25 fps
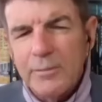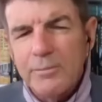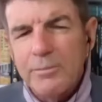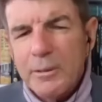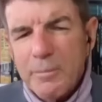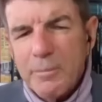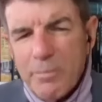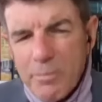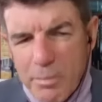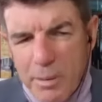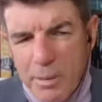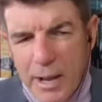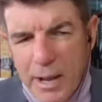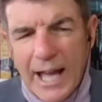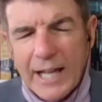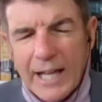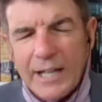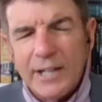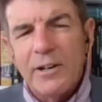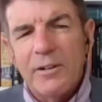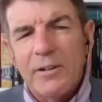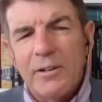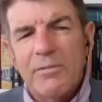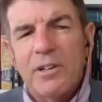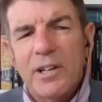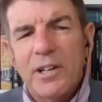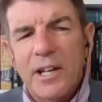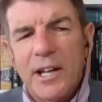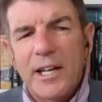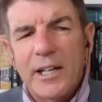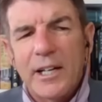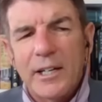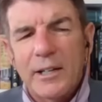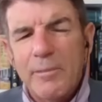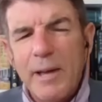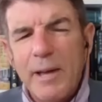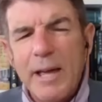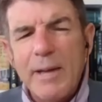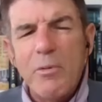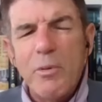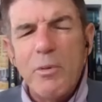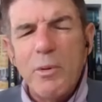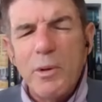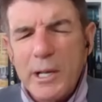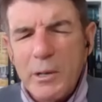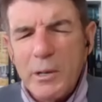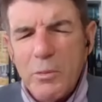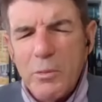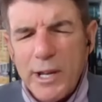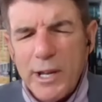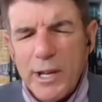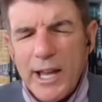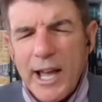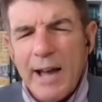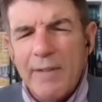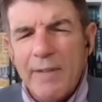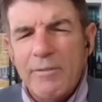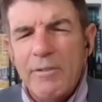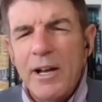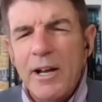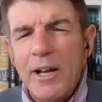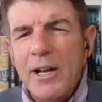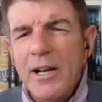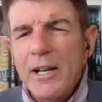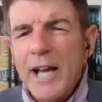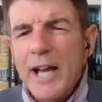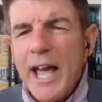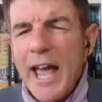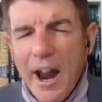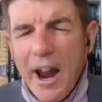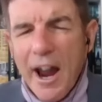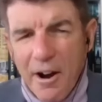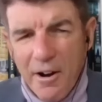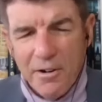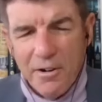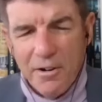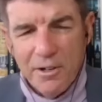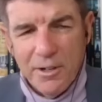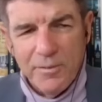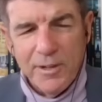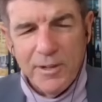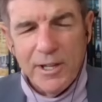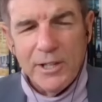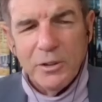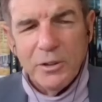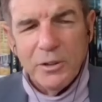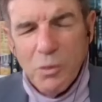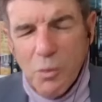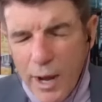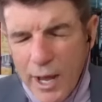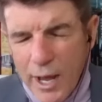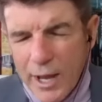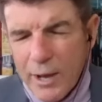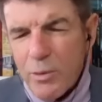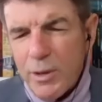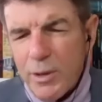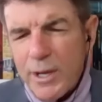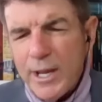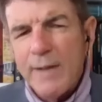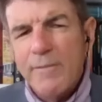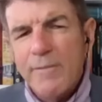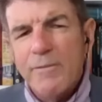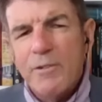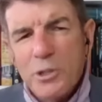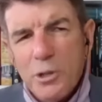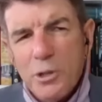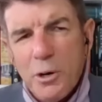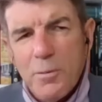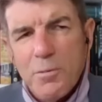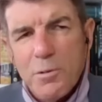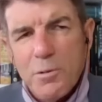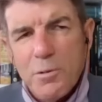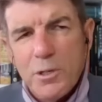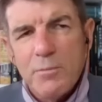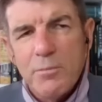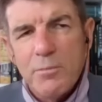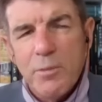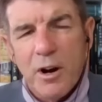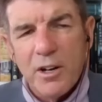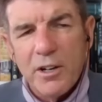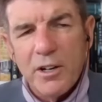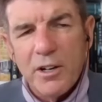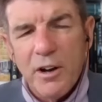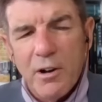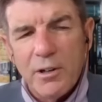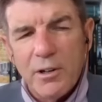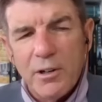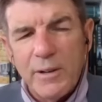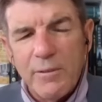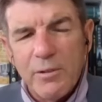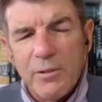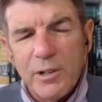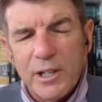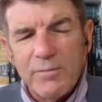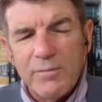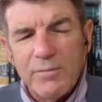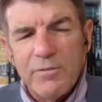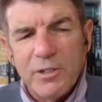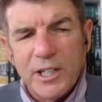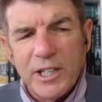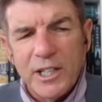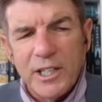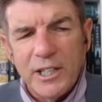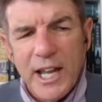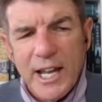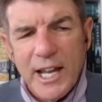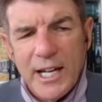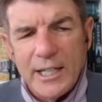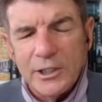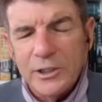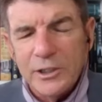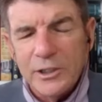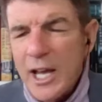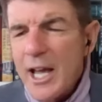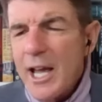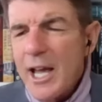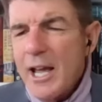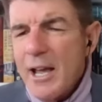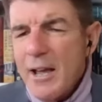something bad here for Canada. Maybe we have erred in the way we have interpreted Mark Carney for Canadians.